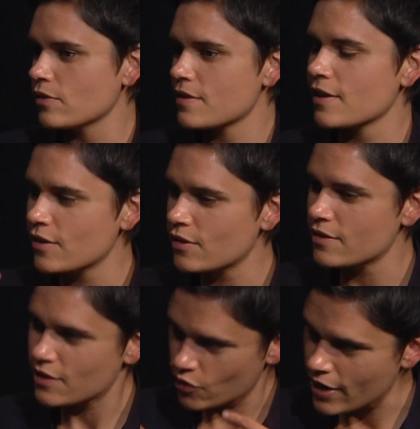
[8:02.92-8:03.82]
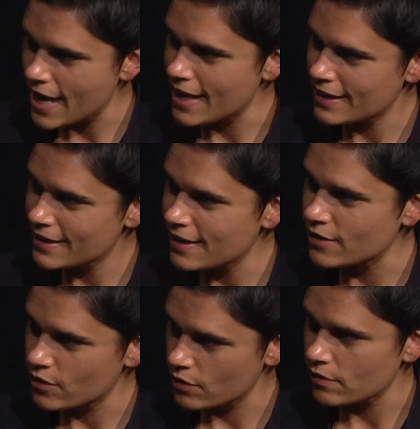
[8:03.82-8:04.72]
it's like, it's in your head,
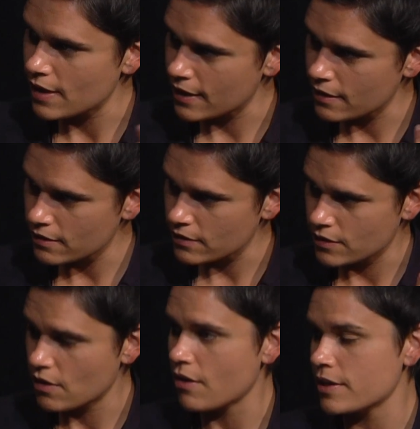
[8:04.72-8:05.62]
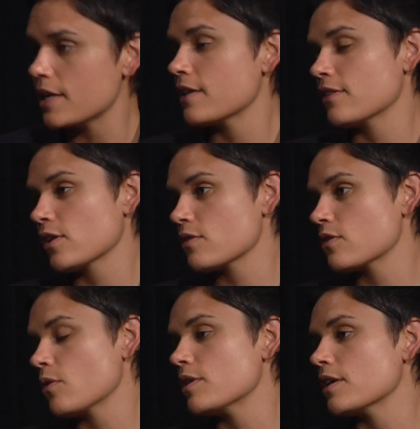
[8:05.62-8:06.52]
and you're like the guardian, the
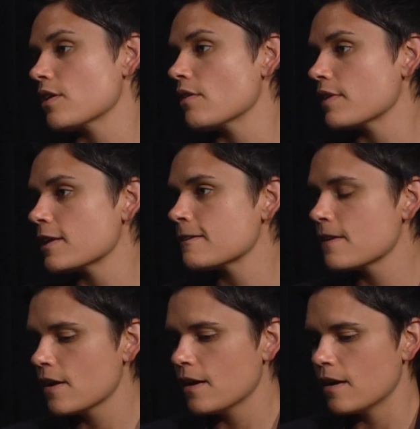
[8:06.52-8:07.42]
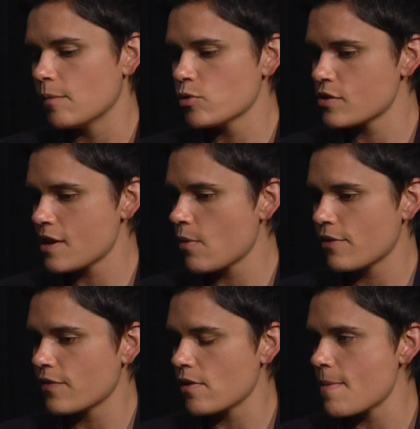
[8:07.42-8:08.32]
custodian of it, which is how I
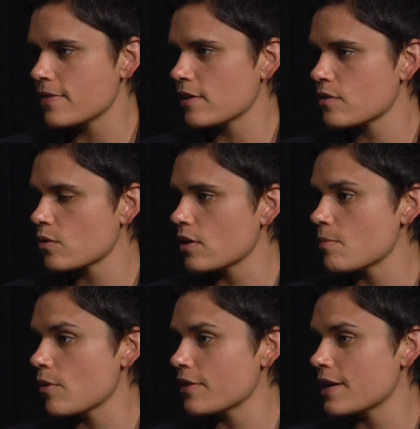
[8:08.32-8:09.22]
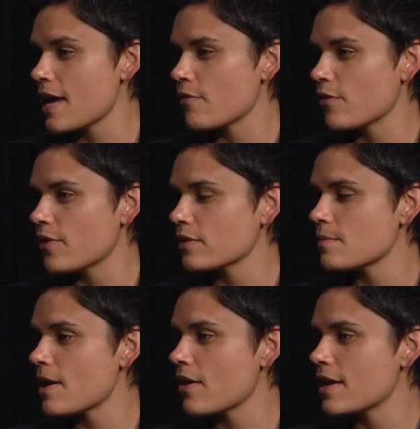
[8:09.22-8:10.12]
felt about that story more than I'd ever felt
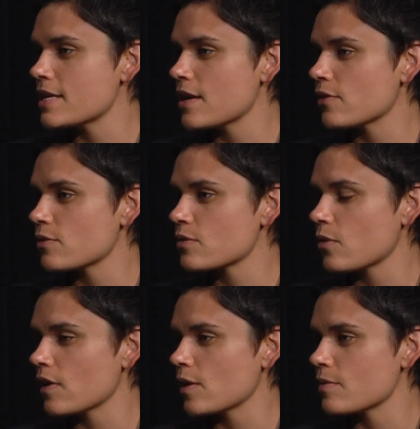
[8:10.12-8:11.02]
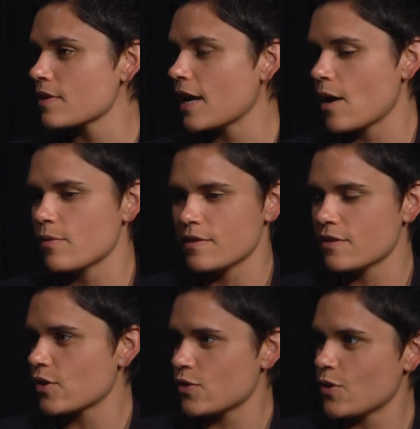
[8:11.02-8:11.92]
about any other story. It was like I was
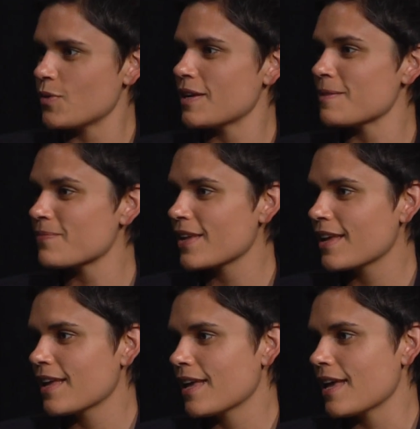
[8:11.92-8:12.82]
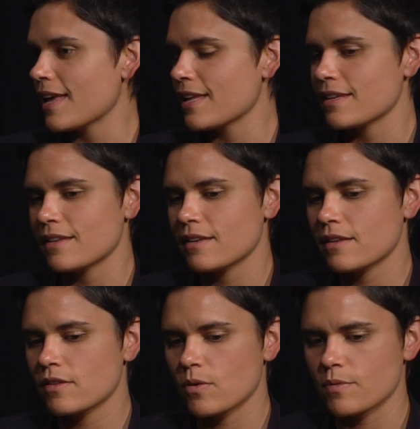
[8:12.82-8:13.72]
its custodian, and
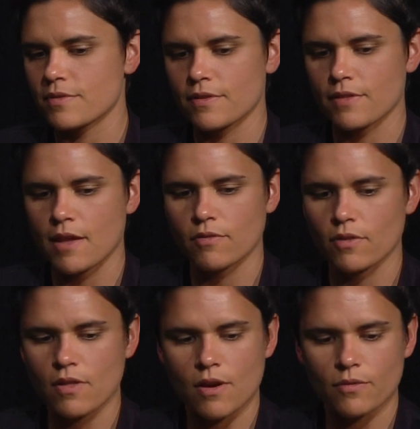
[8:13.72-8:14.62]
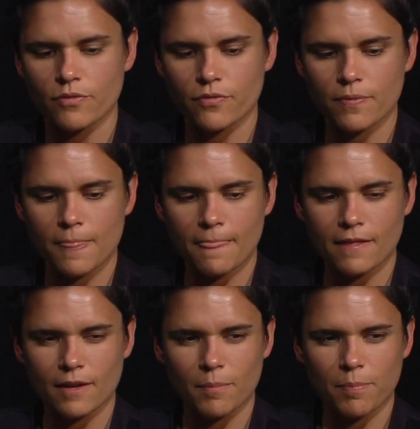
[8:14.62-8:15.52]
there was a level of, I
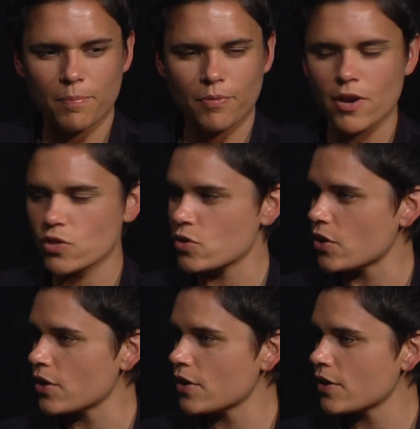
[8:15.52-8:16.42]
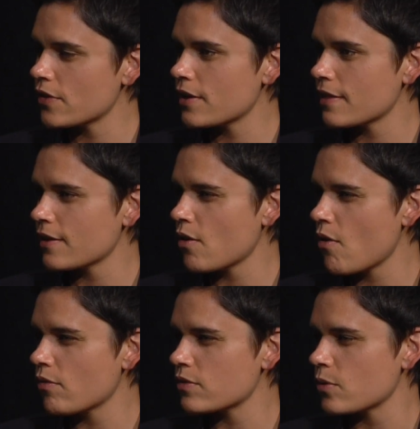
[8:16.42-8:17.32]
think, pressure that I think
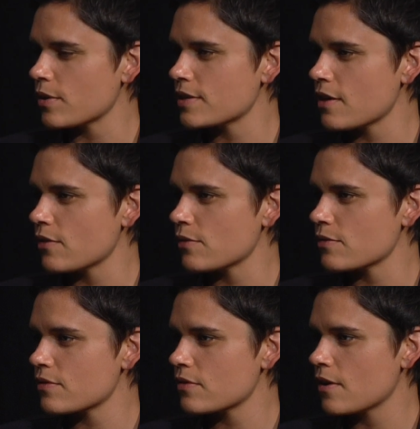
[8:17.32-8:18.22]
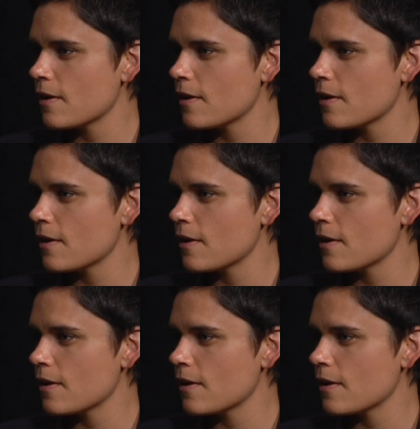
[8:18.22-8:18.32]
all storytellers